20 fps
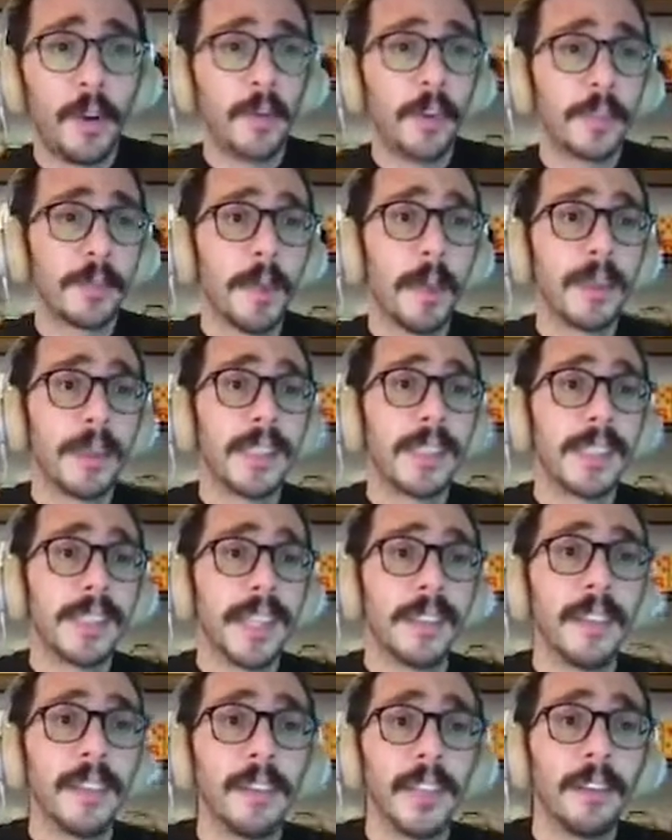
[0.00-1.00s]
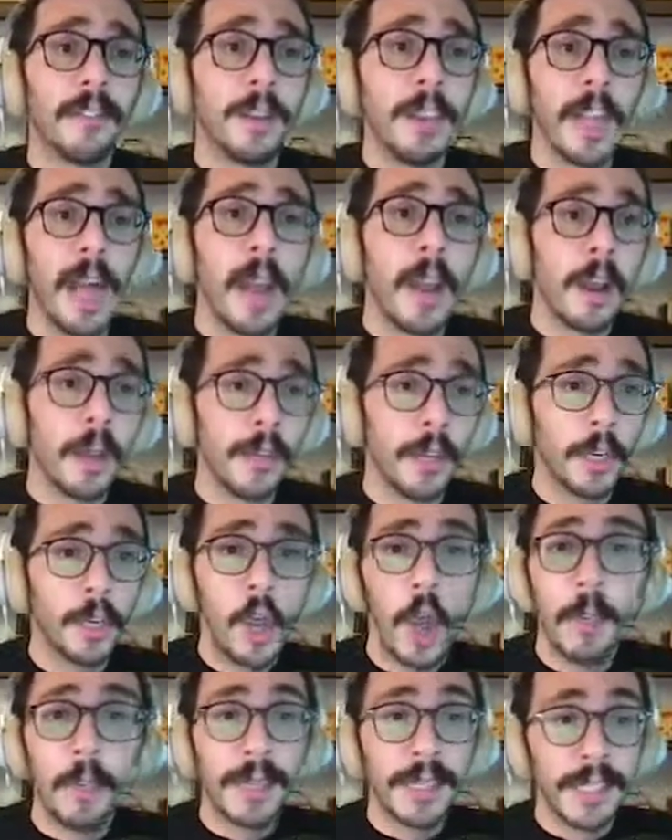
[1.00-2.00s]
respondents said that they rely on their
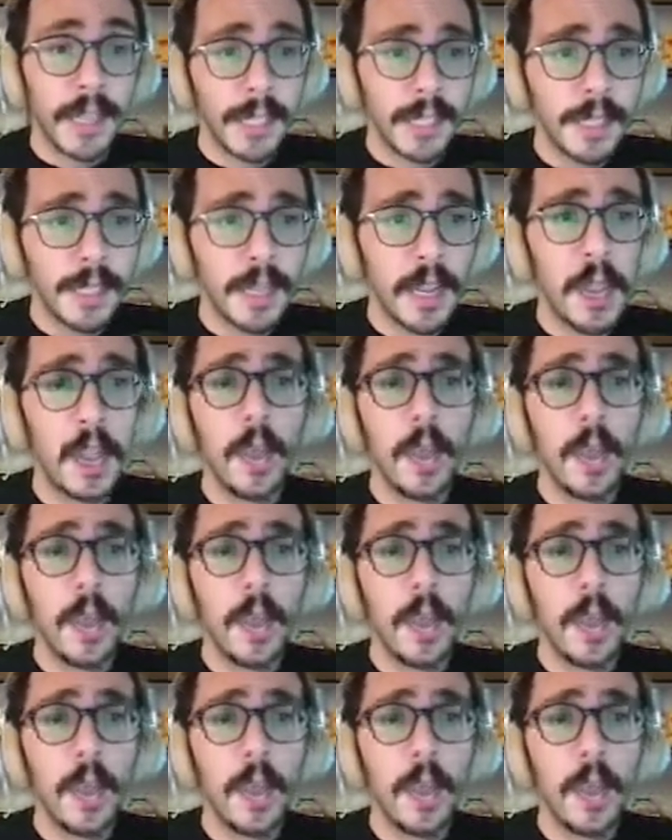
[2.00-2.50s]
common sense